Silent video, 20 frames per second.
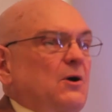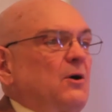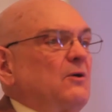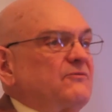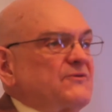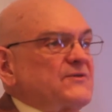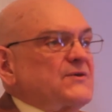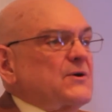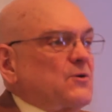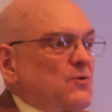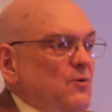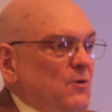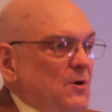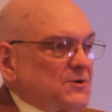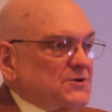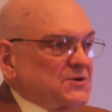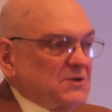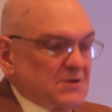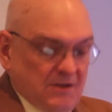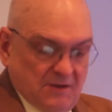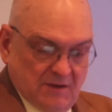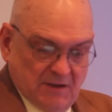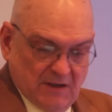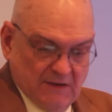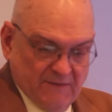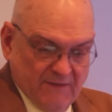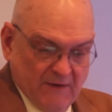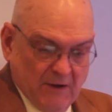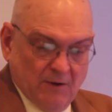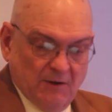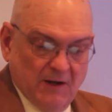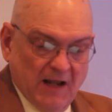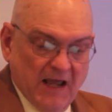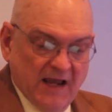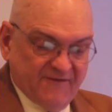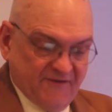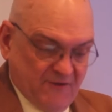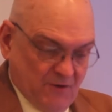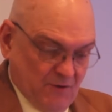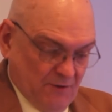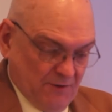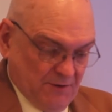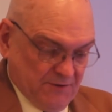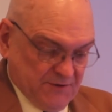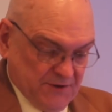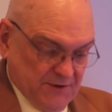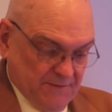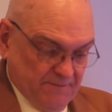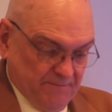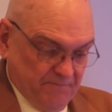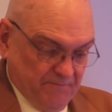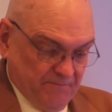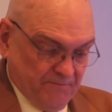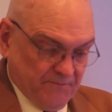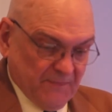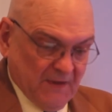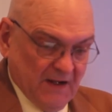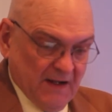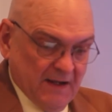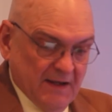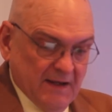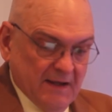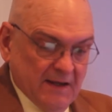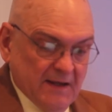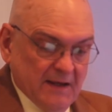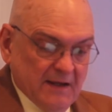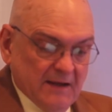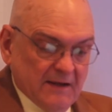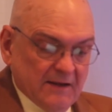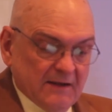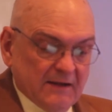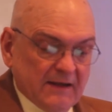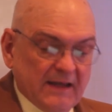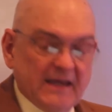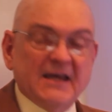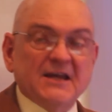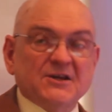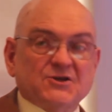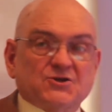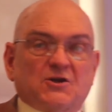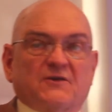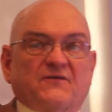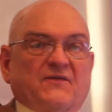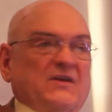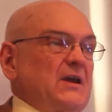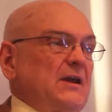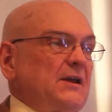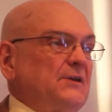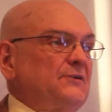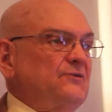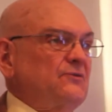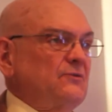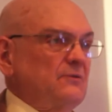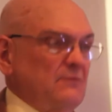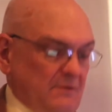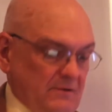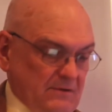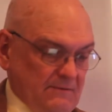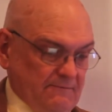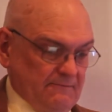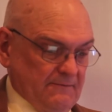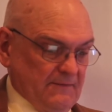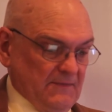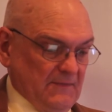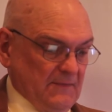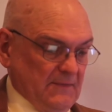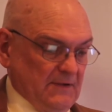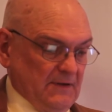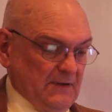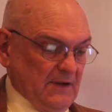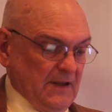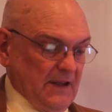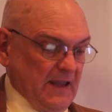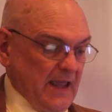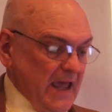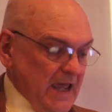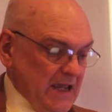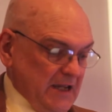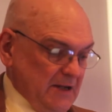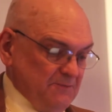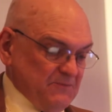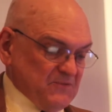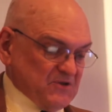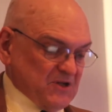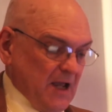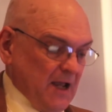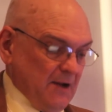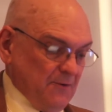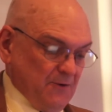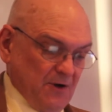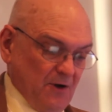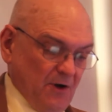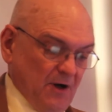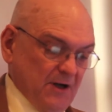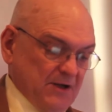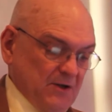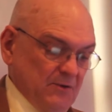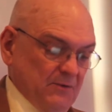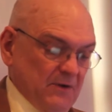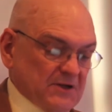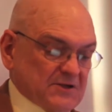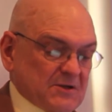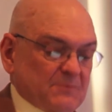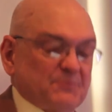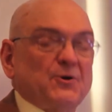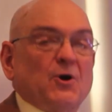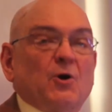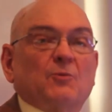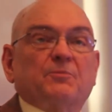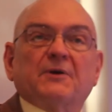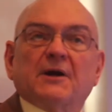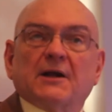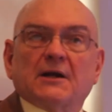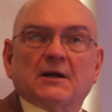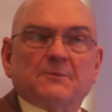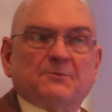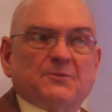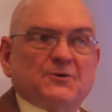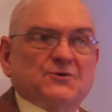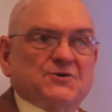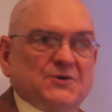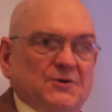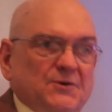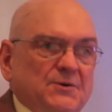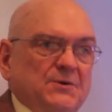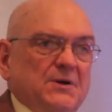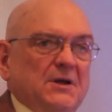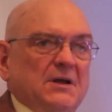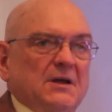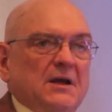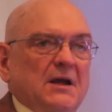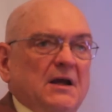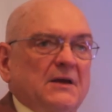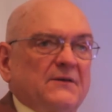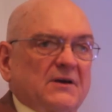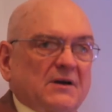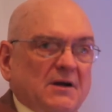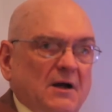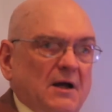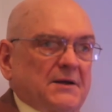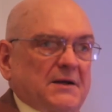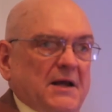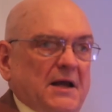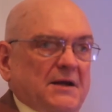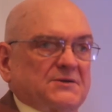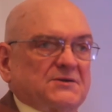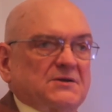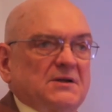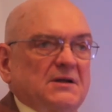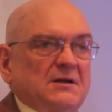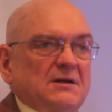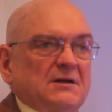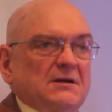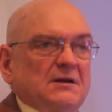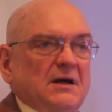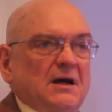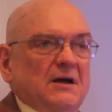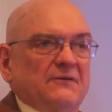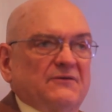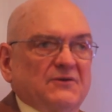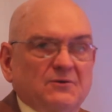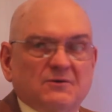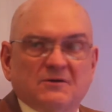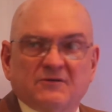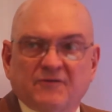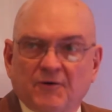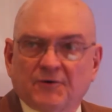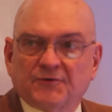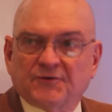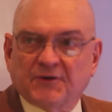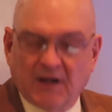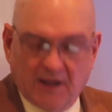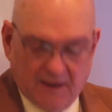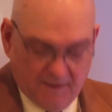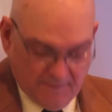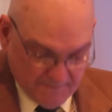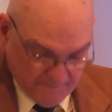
over the course of our life course. Each of these aims, I would argue, is appropriately pursued in the context of a university.